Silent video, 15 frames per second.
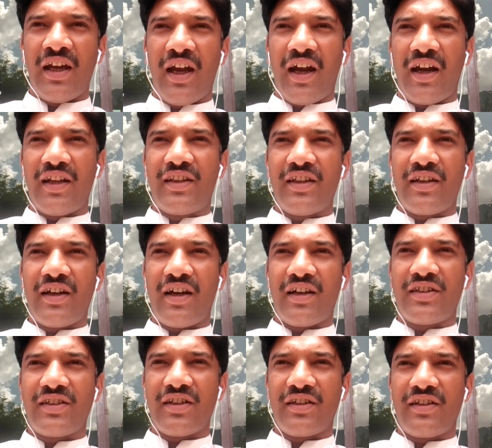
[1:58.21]
and there
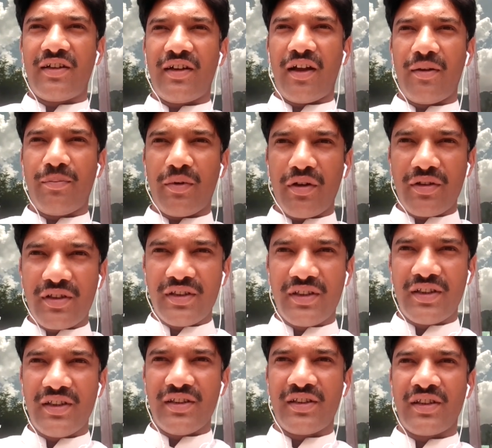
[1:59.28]
are certain
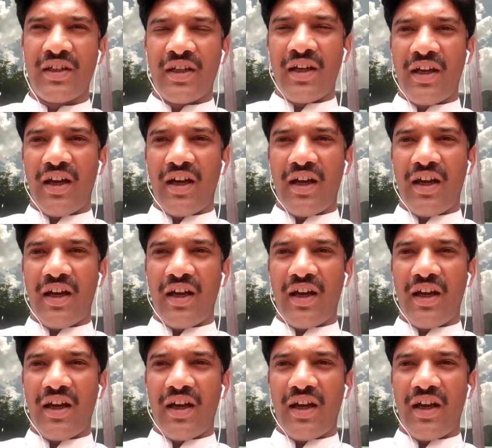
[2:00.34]
hypotheses,